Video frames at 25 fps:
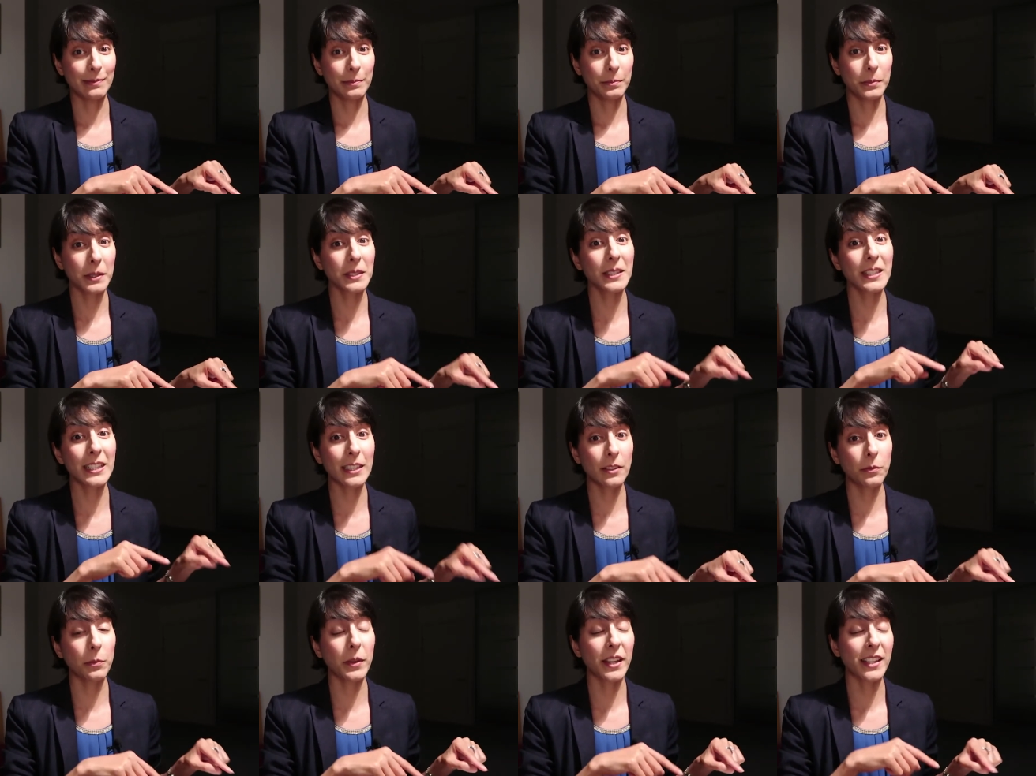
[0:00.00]

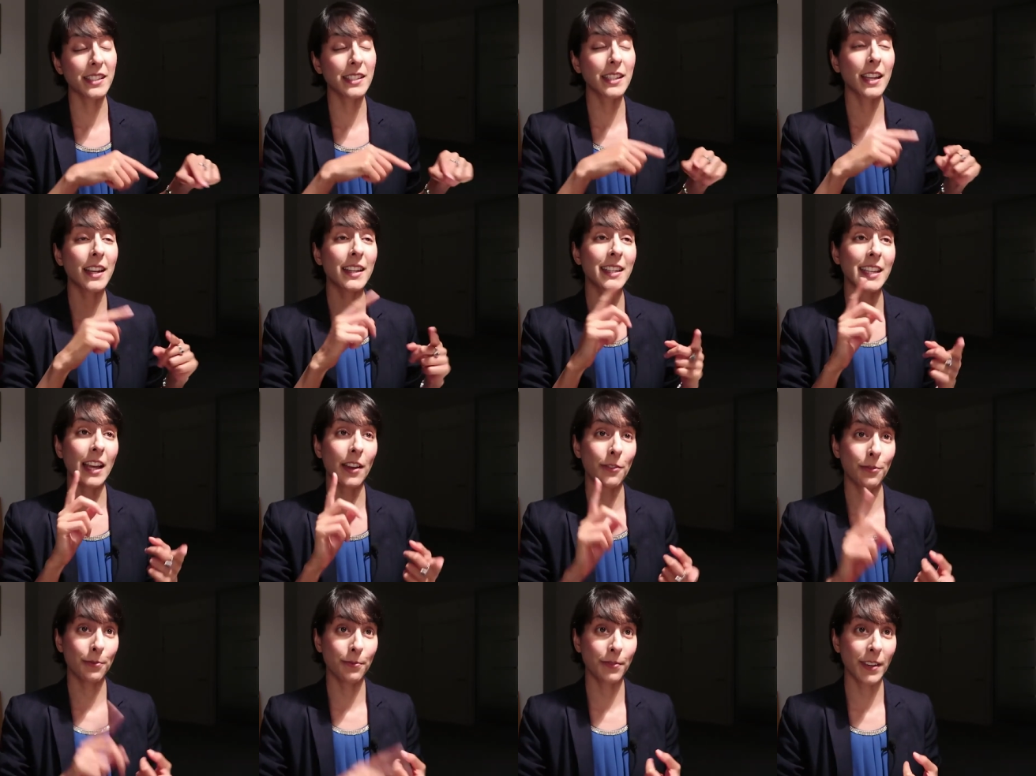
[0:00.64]
Believe me, I started to
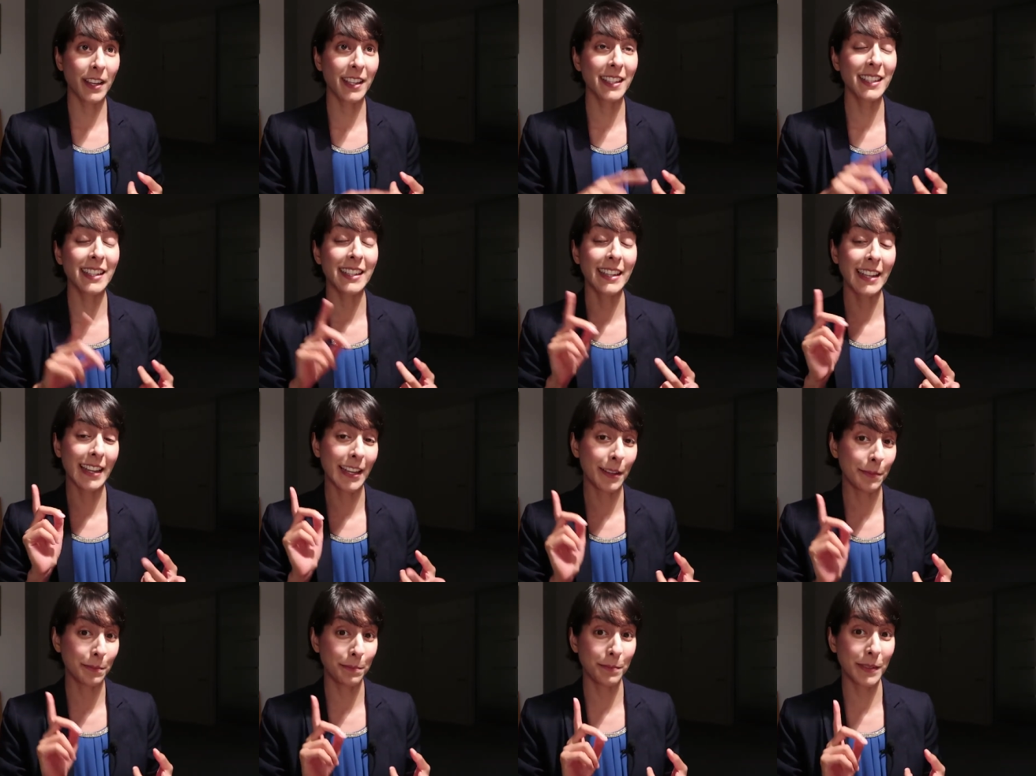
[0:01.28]
have fun and
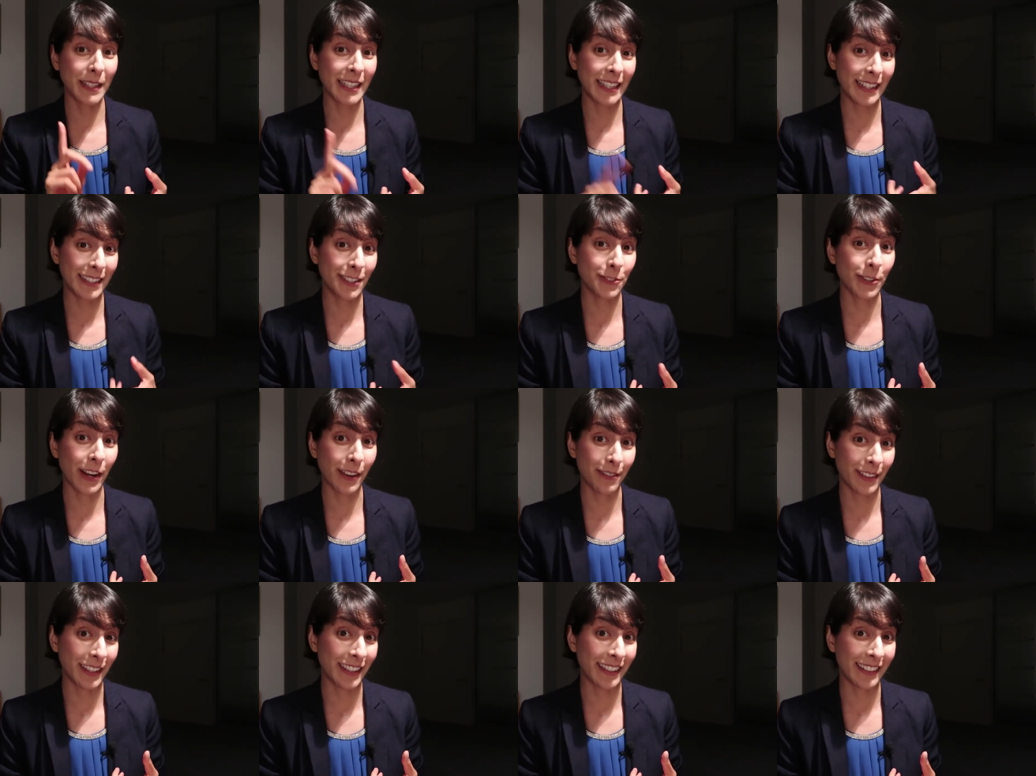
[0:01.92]
be
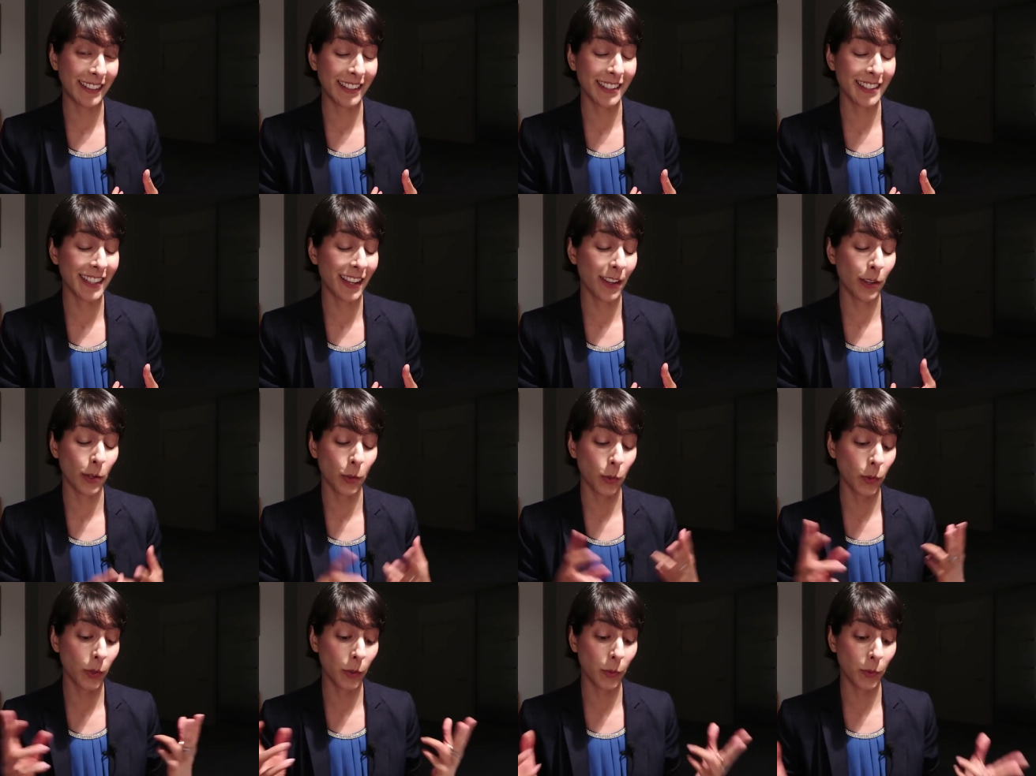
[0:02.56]
extravagant because I
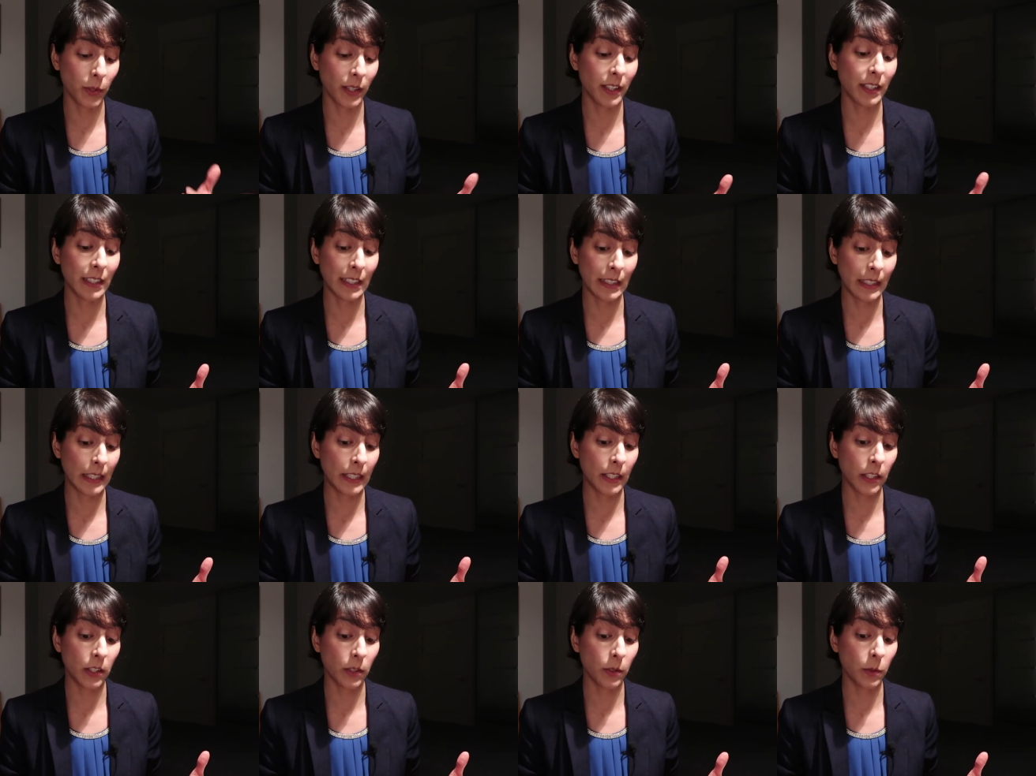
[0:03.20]
thought, well, we're in
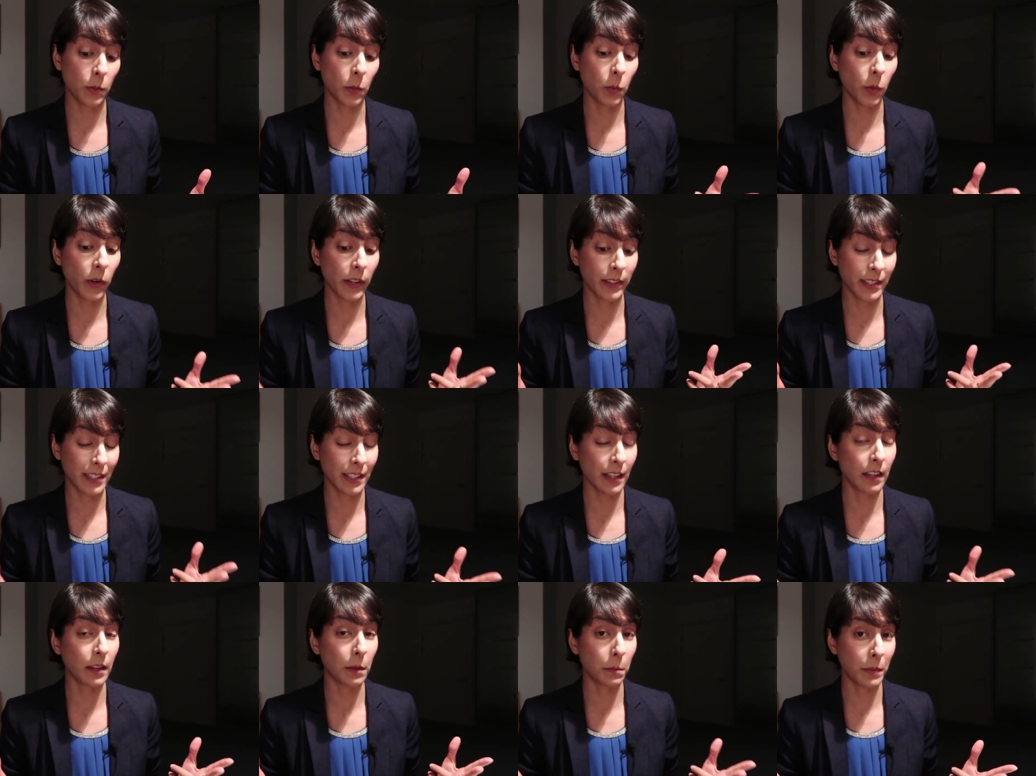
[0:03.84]
Leo,
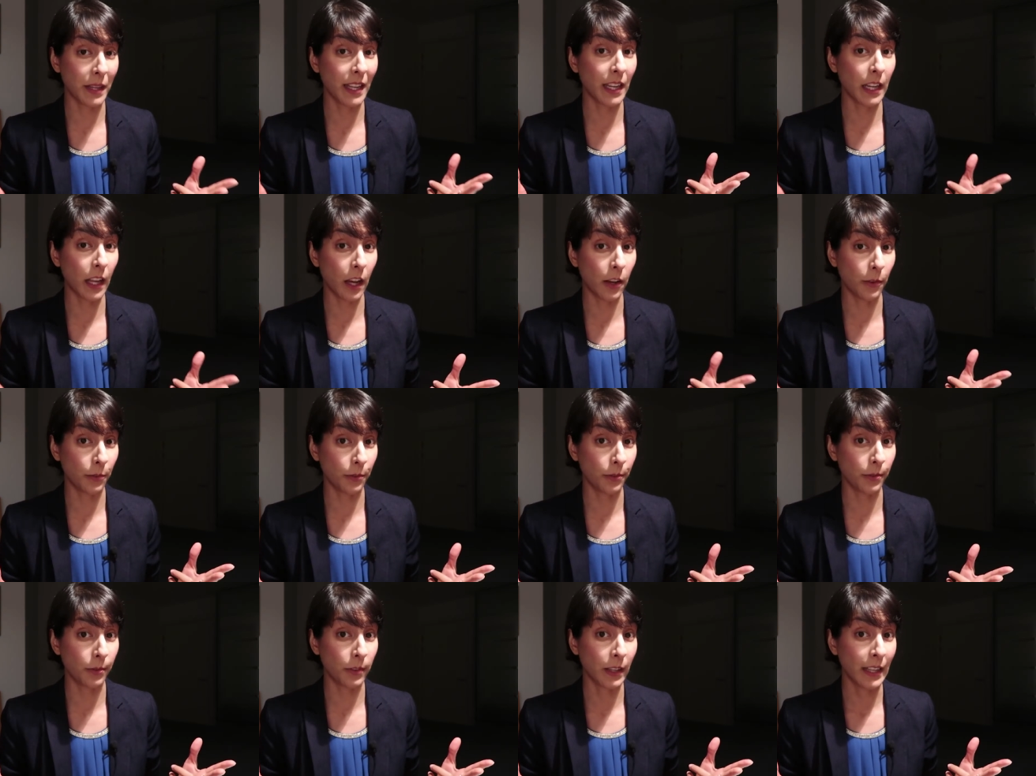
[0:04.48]
what's going to be enough?